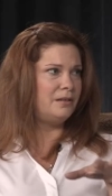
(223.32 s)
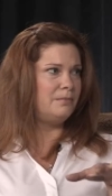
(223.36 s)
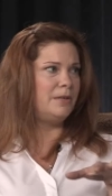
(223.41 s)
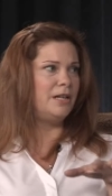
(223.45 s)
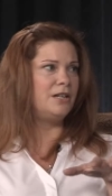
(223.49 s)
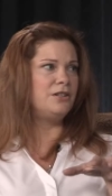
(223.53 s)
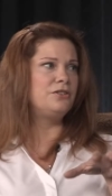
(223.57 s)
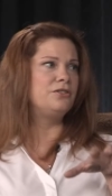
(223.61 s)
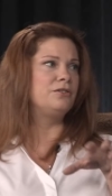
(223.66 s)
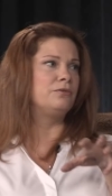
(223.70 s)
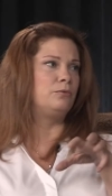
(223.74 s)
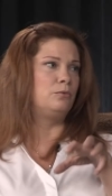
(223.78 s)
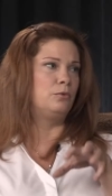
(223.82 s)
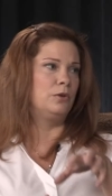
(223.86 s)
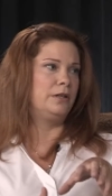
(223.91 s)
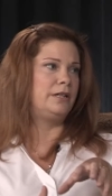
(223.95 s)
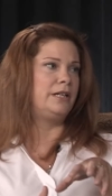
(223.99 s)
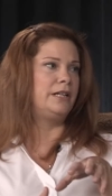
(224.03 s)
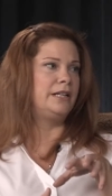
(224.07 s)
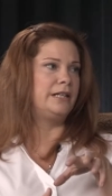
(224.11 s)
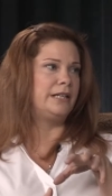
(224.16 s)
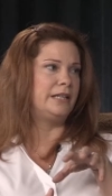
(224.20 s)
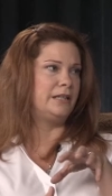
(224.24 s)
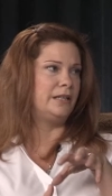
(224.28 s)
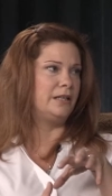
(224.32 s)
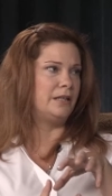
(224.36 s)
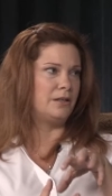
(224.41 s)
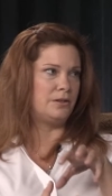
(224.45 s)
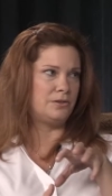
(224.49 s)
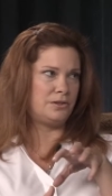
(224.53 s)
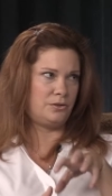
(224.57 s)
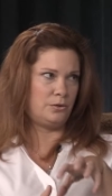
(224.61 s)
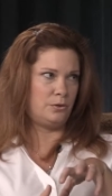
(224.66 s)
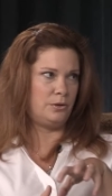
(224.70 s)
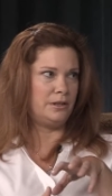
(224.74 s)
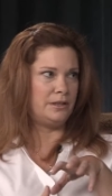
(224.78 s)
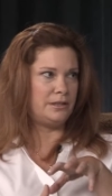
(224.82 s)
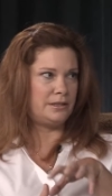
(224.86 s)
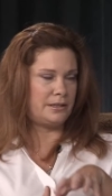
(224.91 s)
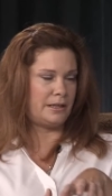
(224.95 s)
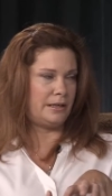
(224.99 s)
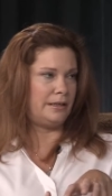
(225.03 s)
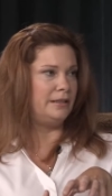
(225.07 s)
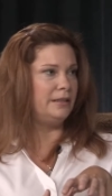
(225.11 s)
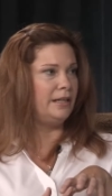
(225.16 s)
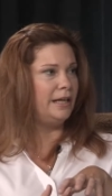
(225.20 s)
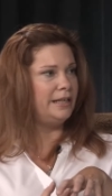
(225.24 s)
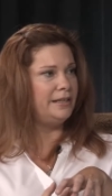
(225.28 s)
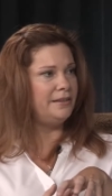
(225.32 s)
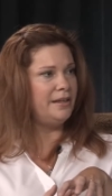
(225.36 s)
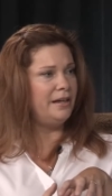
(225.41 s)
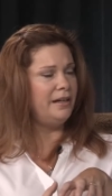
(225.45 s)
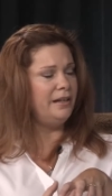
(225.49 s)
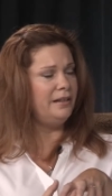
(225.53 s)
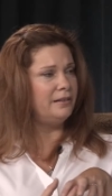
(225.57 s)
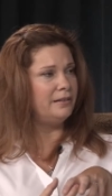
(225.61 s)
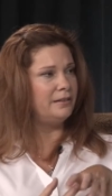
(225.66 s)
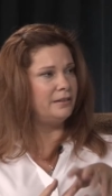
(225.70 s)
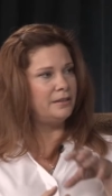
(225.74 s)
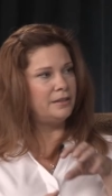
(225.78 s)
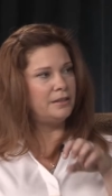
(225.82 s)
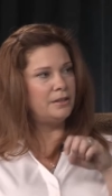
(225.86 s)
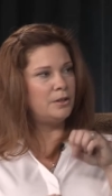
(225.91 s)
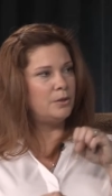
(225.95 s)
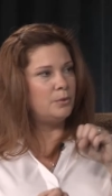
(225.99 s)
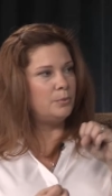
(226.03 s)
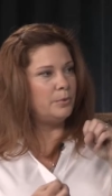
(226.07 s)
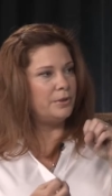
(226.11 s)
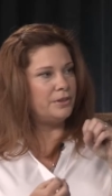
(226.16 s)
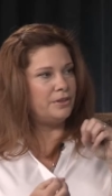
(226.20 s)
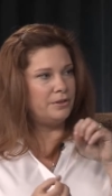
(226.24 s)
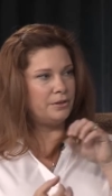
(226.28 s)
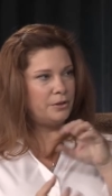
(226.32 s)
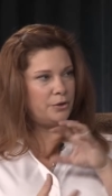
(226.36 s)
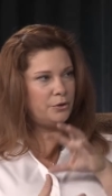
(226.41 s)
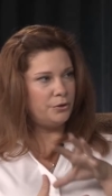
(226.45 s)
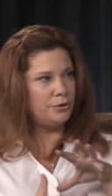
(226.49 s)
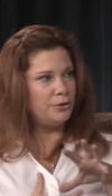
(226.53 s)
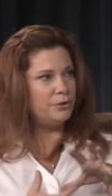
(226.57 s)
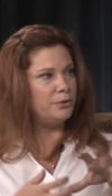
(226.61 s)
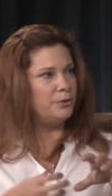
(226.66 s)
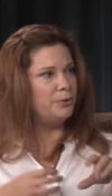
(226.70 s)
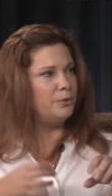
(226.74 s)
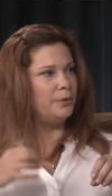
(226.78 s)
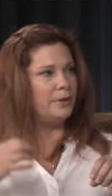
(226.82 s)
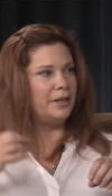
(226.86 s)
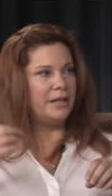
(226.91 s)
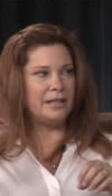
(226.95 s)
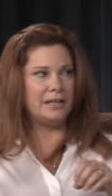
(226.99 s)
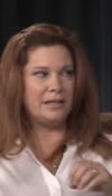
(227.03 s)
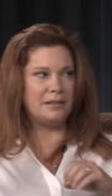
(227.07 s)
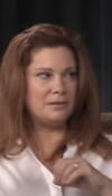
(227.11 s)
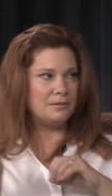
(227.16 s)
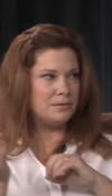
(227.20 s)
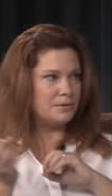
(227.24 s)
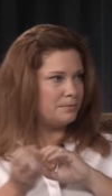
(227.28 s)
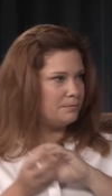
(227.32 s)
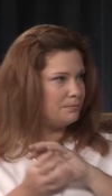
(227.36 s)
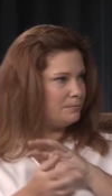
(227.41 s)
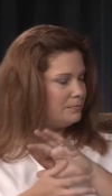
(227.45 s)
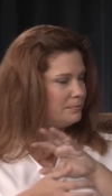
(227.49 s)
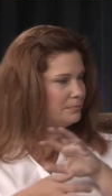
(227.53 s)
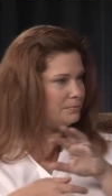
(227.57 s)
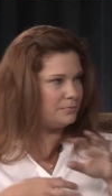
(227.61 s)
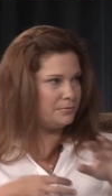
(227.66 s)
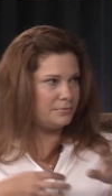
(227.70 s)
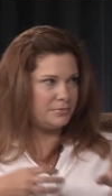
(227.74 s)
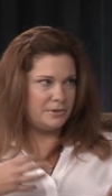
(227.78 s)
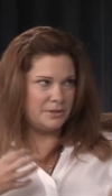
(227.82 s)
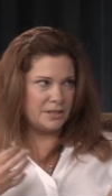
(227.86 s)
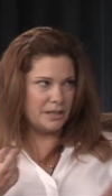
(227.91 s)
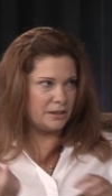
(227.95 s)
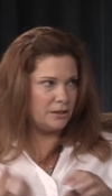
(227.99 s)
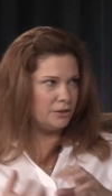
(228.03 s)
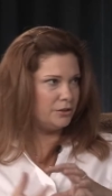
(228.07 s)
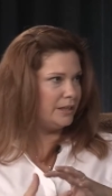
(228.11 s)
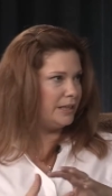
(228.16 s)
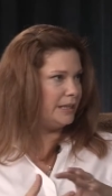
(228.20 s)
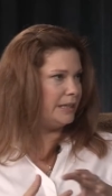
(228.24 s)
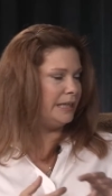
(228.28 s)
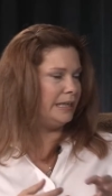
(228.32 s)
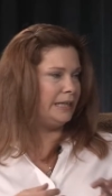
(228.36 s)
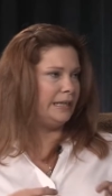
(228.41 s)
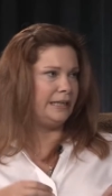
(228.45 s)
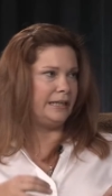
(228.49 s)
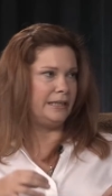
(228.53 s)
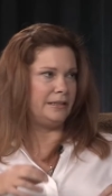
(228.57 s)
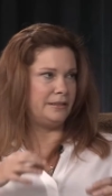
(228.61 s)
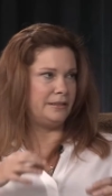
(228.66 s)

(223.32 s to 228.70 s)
I imagine, of working in a historic site like that with the crew and decorating